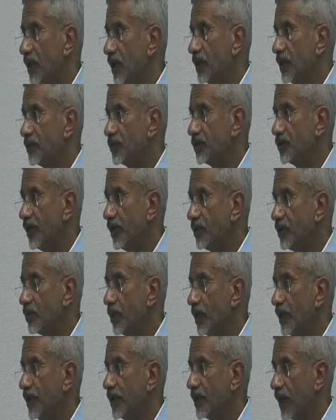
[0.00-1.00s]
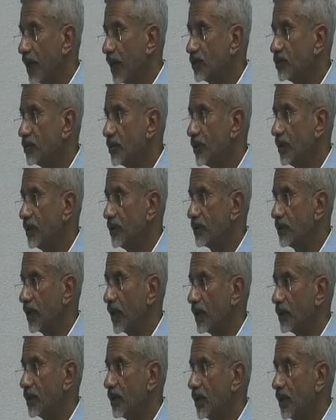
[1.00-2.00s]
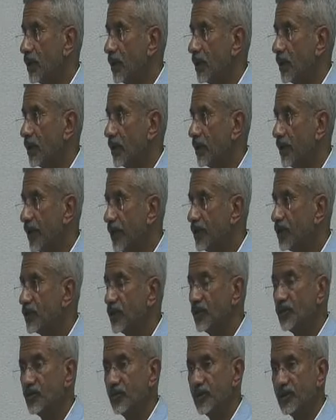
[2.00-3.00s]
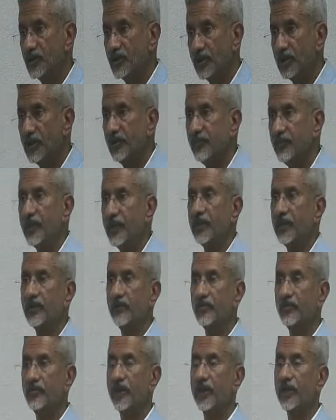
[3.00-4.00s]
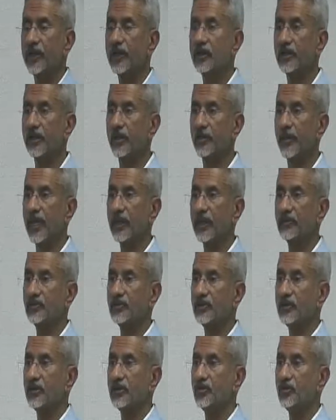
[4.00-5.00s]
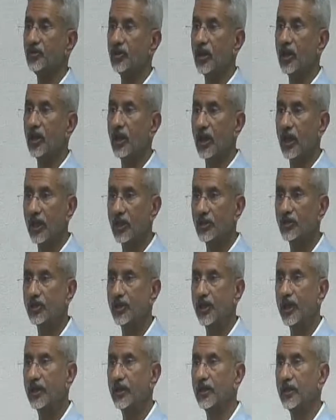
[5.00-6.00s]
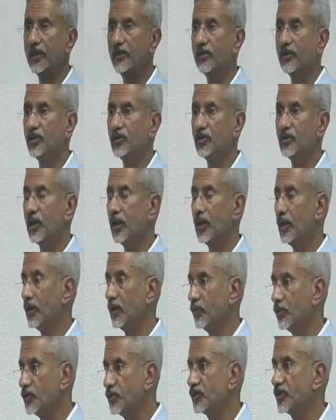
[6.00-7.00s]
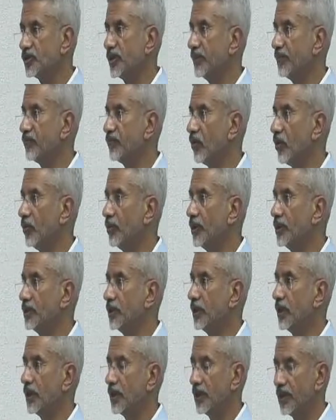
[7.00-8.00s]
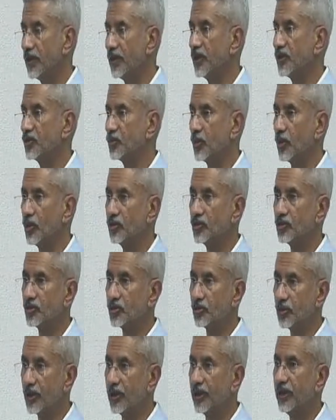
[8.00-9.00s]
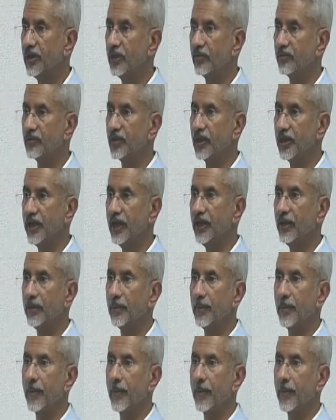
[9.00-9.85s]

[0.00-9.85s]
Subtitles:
It is equally natural that nations with significant capacities and shared interests would step forward in response to the need of the day.